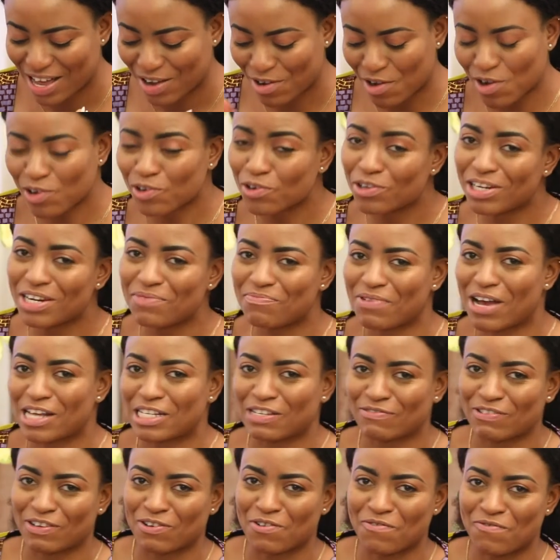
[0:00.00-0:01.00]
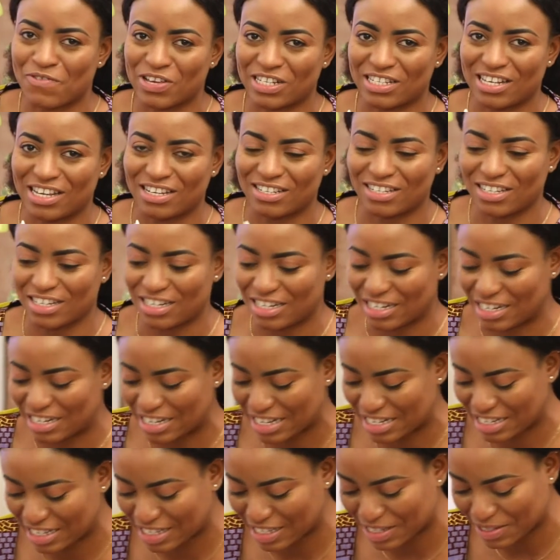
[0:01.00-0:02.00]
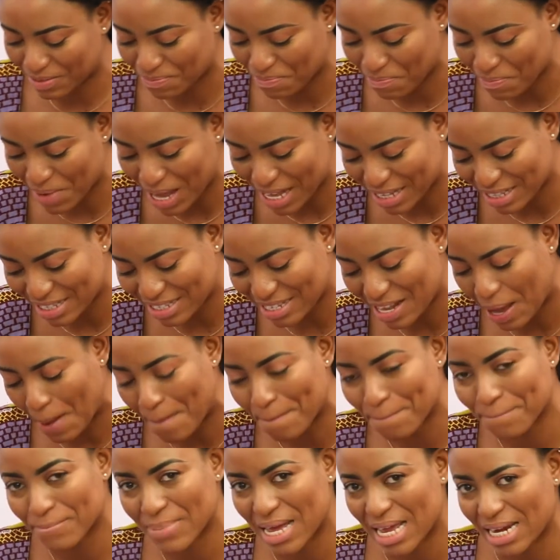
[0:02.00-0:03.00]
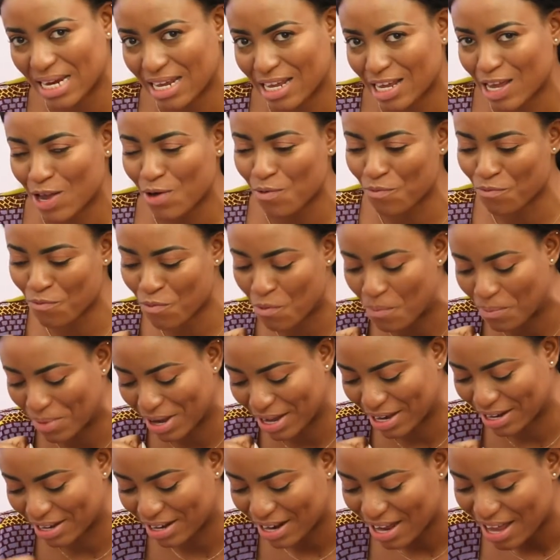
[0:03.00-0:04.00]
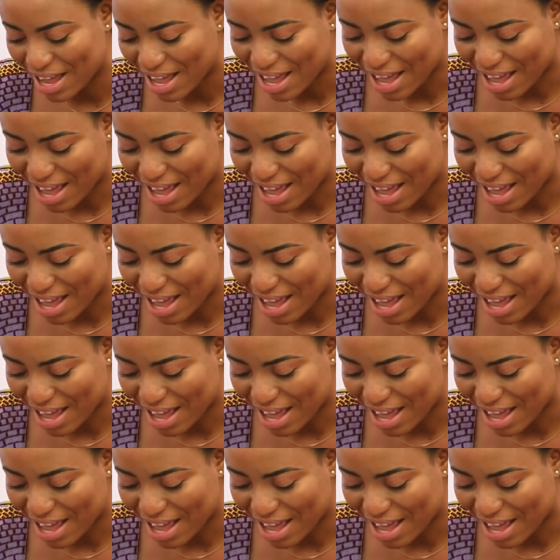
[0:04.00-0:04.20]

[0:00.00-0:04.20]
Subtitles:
Concluding part of the conversation, smart money woman.